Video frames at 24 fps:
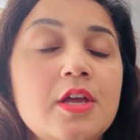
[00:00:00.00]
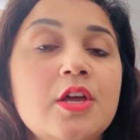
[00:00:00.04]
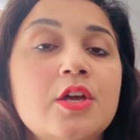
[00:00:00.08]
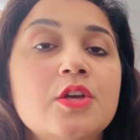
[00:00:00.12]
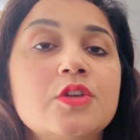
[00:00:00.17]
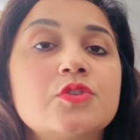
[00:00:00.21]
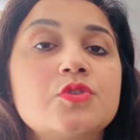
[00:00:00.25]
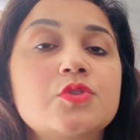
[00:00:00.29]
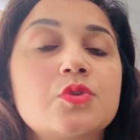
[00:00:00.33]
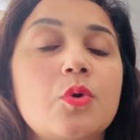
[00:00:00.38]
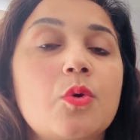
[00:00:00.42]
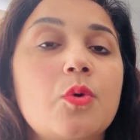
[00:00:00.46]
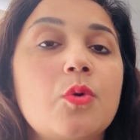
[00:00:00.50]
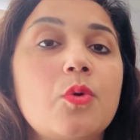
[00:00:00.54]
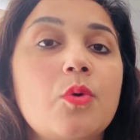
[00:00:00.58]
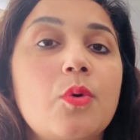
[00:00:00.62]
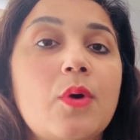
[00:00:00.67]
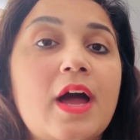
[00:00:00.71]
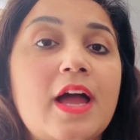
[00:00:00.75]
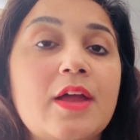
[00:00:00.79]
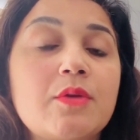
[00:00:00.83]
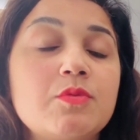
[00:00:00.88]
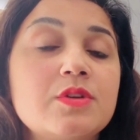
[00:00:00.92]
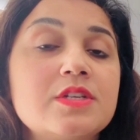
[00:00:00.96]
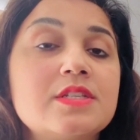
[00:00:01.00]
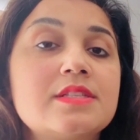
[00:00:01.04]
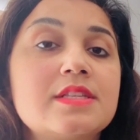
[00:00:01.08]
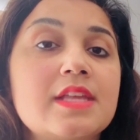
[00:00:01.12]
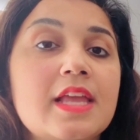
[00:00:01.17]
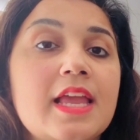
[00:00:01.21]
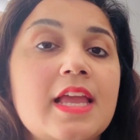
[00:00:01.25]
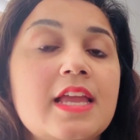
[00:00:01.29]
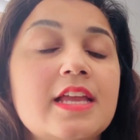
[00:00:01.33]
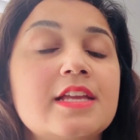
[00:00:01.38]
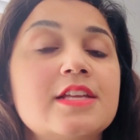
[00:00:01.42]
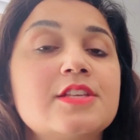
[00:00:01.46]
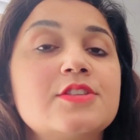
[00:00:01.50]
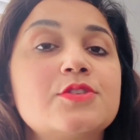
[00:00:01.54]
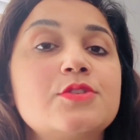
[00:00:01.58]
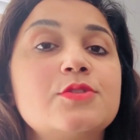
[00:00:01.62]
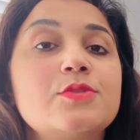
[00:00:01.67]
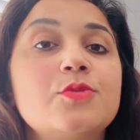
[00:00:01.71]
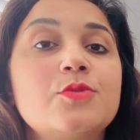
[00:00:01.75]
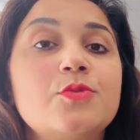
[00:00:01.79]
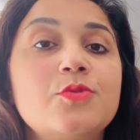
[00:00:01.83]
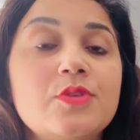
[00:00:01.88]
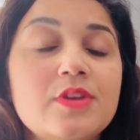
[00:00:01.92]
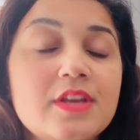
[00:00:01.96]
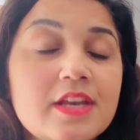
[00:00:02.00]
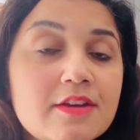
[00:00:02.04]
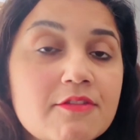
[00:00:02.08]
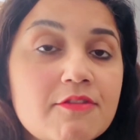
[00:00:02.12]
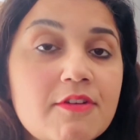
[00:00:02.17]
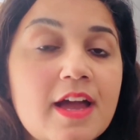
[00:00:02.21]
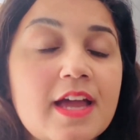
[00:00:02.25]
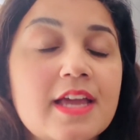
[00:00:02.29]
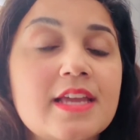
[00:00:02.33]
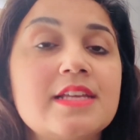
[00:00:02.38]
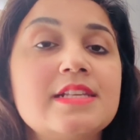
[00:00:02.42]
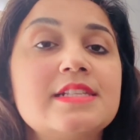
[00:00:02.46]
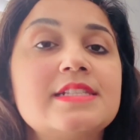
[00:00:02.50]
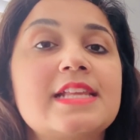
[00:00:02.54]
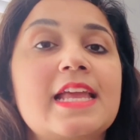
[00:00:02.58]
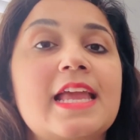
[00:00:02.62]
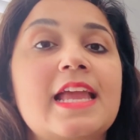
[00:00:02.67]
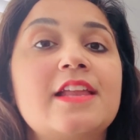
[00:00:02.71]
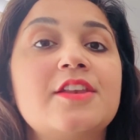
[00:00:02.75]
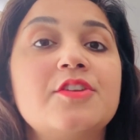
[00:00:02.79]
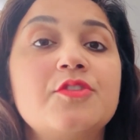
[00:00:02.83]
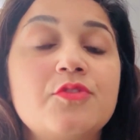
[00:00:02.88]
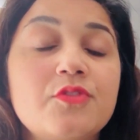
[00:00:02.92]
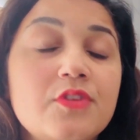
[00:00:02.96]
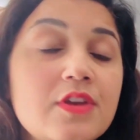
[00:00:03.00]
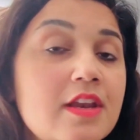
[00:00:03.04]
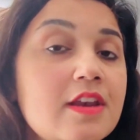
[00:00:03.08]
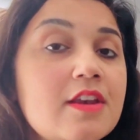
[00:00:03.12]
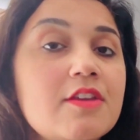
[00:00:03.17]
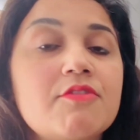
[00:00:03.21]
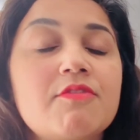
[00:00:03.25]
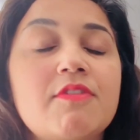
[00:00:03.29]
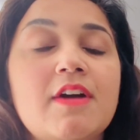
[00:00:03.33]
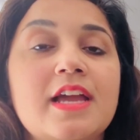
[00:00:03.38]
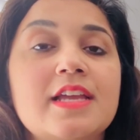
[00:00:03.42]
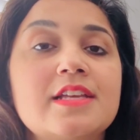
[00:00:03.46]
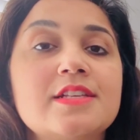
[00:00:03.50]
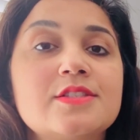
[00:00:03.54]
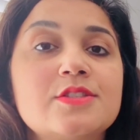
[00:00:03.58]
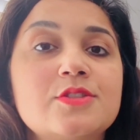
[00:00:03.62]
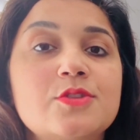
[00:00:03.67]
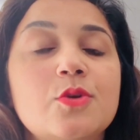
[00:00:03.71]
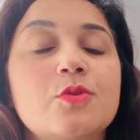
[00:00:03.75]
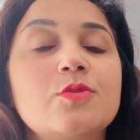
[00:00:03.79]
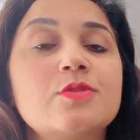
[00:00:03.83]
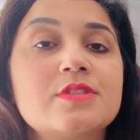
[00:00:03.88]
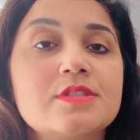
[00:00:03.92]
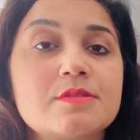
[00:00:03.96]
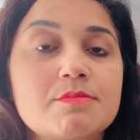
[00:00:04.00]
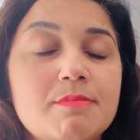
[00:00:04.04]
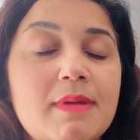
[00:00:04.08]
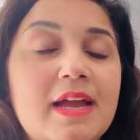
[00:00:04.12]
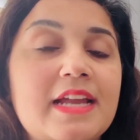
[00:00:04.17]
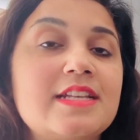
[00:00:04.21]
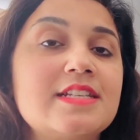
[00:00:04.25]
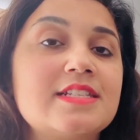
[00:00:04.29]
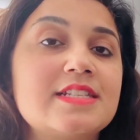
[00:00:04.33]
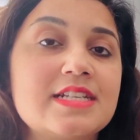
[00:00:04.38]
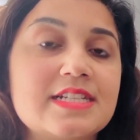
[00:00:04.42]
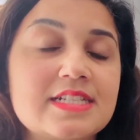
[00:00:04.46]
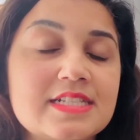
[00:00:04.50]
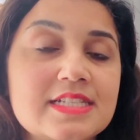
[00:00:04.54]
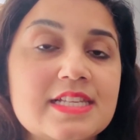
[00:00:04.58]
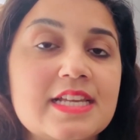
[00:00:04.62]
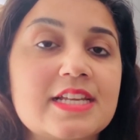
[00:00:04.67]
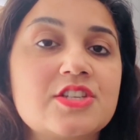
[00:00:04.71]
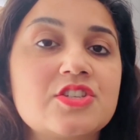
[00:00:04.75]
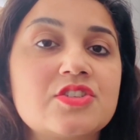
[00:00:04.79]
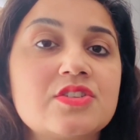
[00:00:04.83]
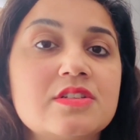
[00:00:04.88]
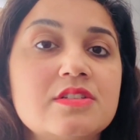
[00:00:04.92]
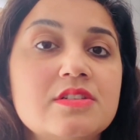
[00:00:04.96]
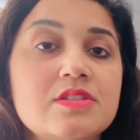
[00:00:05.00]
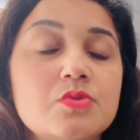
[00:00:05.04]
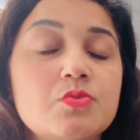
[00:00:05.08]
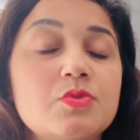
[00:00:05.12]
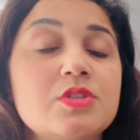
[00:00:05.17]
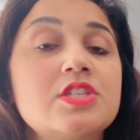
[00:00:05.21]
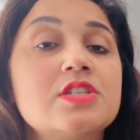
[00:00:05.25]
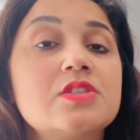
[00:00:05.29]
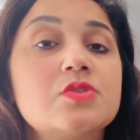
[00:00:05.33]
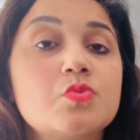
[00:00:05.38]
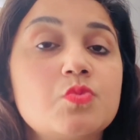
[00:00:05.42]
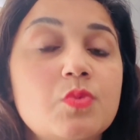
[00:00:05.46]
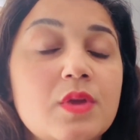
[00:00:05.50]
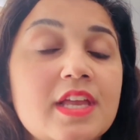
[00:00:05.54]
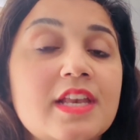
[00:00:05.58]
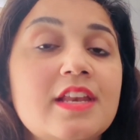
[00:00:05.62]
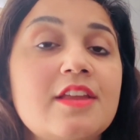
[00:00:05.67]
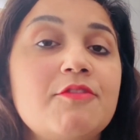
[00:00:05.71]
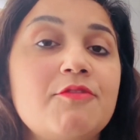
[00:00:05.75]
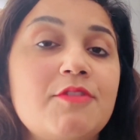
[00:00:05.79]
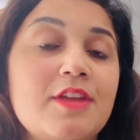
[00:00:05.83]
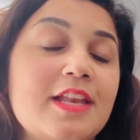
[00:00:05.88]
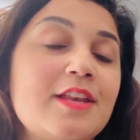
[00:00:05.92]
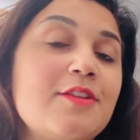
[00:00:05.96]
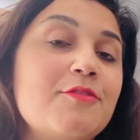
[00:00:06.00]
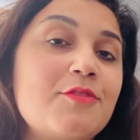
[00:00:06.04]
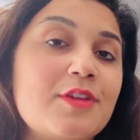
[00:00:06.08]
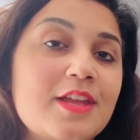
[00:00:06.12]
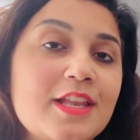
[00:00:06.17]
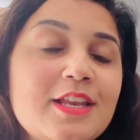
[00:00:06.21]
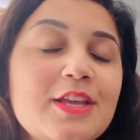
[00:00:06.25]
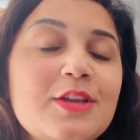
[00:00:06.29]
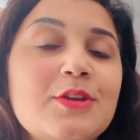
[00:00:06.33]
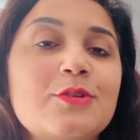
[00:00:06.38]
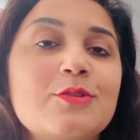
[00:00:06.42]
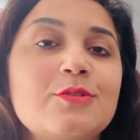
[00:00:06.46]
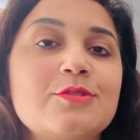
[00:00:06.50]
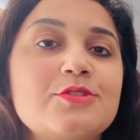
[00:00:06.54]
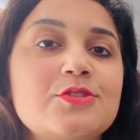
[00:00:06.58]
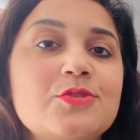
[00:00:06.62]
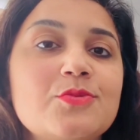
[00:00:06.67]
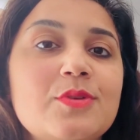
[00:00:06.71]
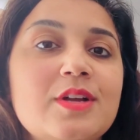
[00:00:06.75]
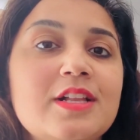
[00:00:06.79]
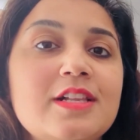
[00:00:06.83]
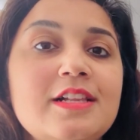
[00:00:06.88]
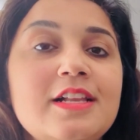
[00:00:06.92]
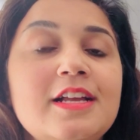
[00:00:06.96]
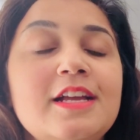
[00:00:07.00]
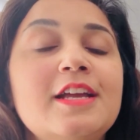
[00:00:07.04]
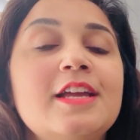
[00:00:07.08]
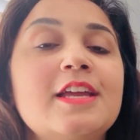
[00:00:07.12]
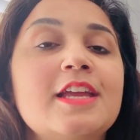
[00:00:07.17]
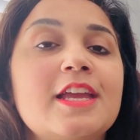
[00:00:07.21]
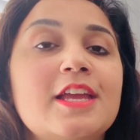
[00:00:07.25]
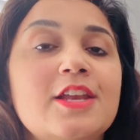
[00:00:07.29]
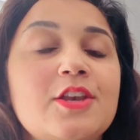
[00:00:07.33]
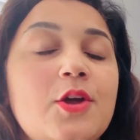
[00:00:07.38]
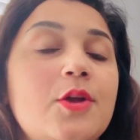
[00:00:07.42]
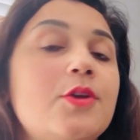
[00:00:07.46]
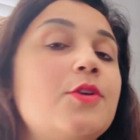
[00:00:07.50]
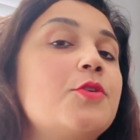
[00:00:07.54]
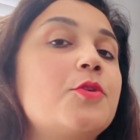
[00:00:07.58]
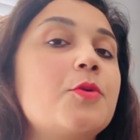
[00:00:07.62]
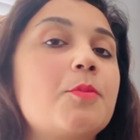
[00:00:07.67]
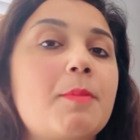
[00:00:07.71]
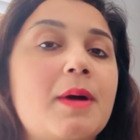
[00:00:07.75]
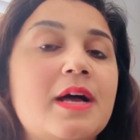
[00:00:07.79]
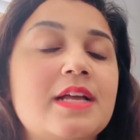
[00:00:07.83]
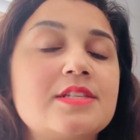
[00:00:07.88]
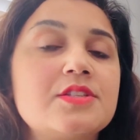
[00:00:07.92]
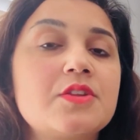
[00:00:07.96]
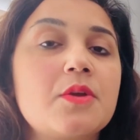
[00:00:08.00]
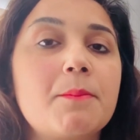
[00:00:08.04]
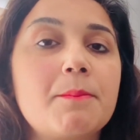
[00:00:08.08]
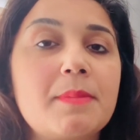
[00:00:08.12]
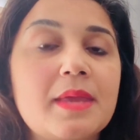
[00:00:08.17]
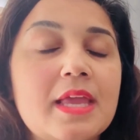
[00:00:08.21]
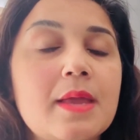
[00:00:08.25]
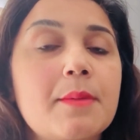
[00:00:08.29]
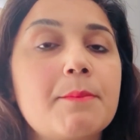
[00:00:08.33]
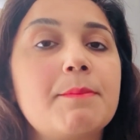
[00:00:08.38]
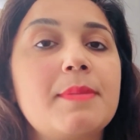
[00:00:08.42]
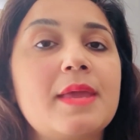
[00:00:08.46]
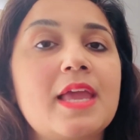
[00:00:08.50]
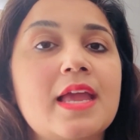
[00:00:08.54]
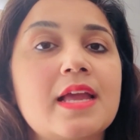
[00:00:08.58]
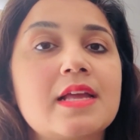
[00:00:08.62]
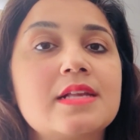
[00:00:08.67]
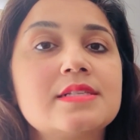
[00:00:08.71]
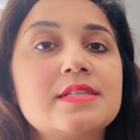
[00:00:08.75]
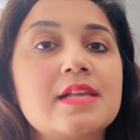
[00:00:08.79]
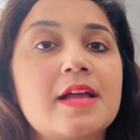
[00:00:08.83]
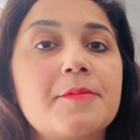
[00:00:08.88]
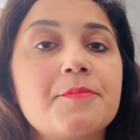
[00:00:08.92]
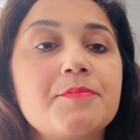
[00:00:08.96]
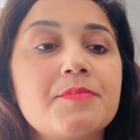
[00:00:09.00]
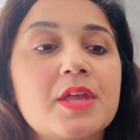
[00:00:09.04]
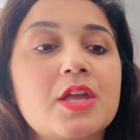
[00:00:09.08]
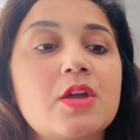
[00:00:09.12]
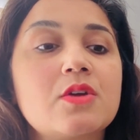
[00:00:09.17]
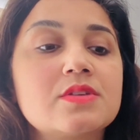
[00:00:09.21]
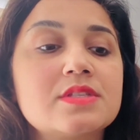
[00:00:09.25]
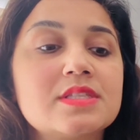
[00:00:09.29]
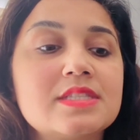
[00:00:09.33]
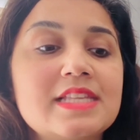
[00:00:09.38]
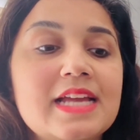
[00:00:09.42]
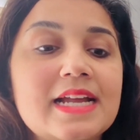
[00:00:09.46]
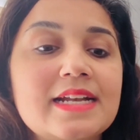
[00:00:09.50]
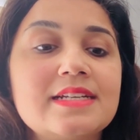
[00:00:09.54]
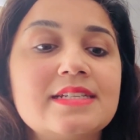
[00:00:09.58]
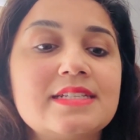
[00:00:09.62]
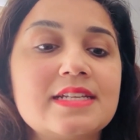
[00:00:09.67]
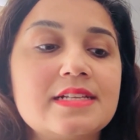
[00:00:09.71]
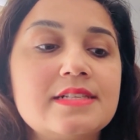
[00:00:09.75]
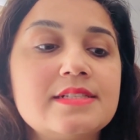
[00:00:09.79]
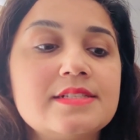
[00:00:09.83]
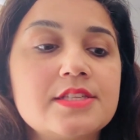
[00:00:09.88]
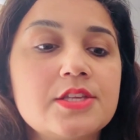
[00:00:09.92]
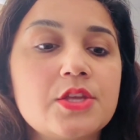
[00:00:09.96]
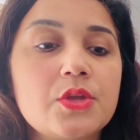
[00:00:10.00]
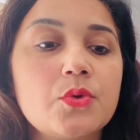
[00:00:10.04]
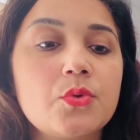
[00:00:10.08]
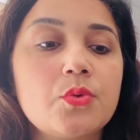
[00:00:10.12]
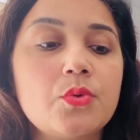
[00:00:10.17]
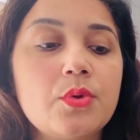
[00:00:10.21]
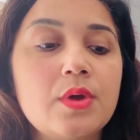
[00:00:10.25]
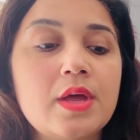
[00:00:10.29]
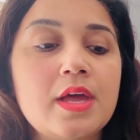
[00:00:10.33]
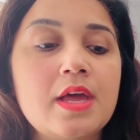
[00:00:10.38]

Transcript: So I would say is to revise and re-revise those mindset sections, which is very crucial in order to pass your PMP exam, because that tells you